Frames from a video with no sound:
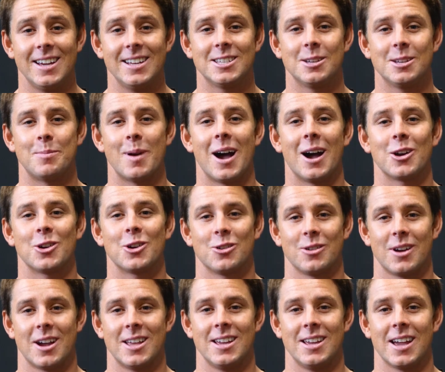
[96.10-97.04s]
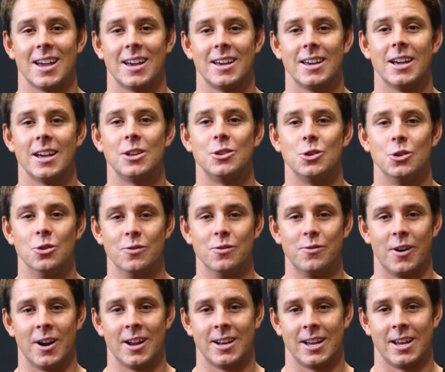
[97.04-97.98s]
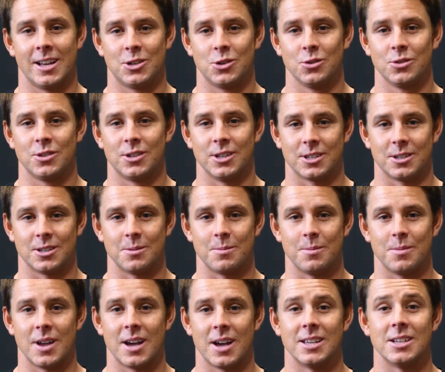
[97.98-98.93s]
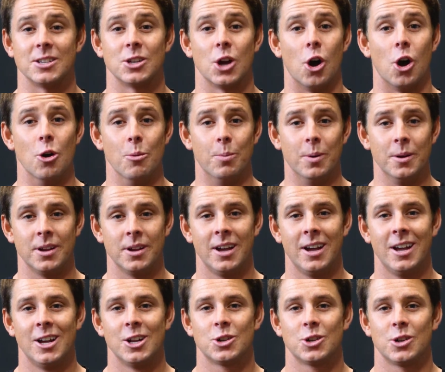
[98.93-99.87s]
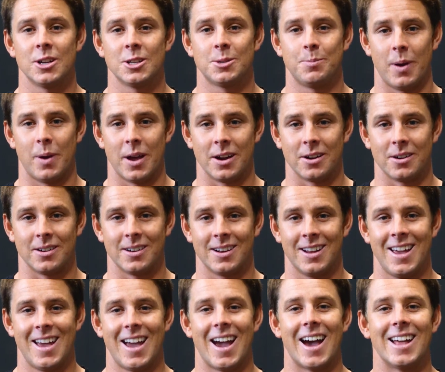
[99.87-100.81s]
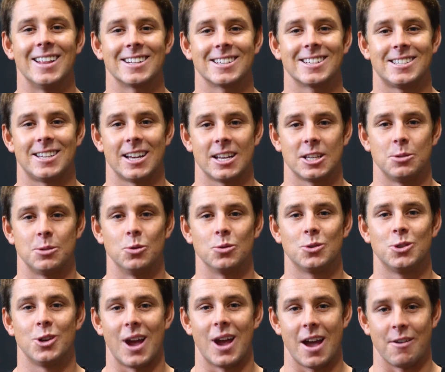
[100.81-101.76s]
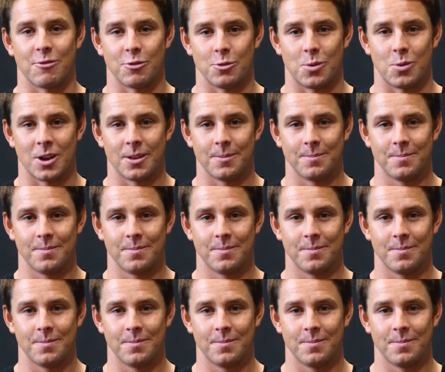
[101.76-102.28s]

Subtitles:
is about creating a new financial system that is open, transparent, and accessible to everyone.